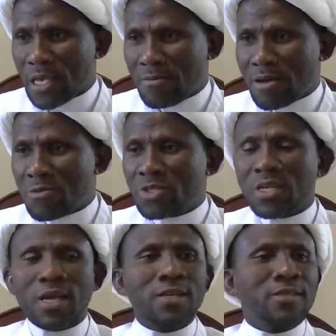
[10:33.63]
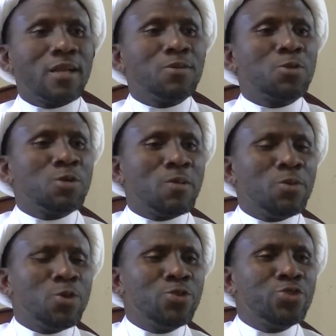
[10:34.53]
Imam Hussein alayhi salam told them,
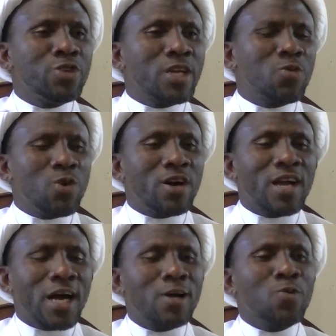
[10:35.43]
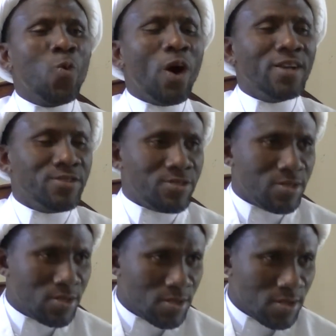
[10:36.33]
don't drink water at
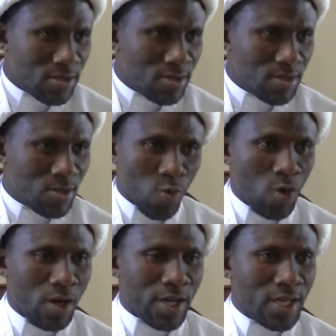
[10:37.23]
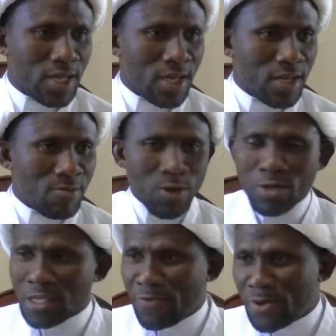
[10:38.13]
once. Why?
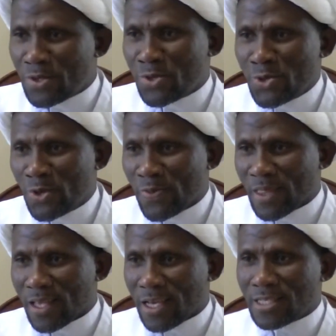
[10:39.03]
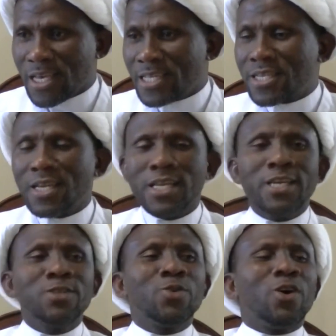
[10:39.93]
Because if you do, it can
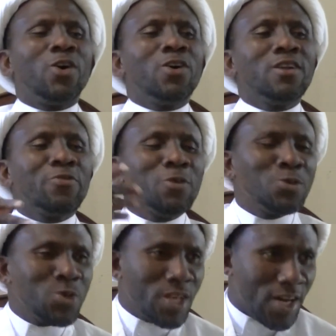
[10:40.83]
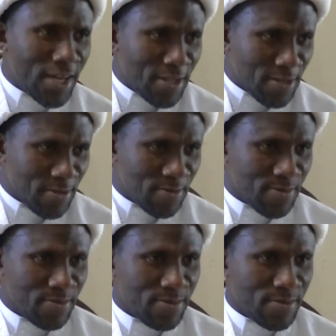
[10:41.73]
lead you, all of you to die.
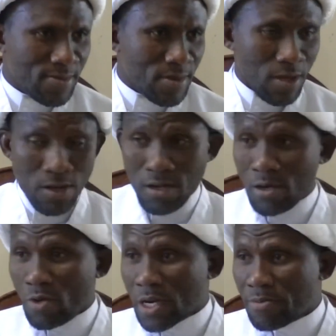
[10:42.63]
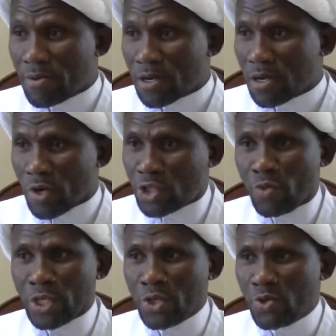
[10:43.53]
Allahu Akbar. What should
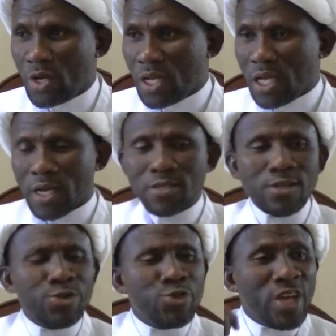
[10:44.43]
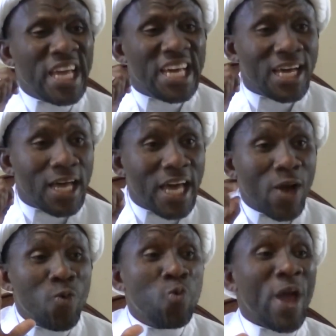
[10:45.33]
we do? I said, drink
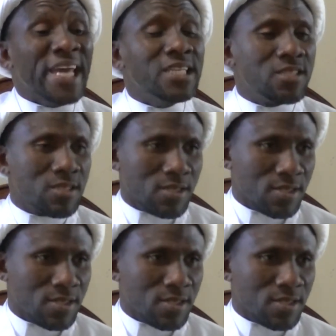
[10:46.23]
and wait.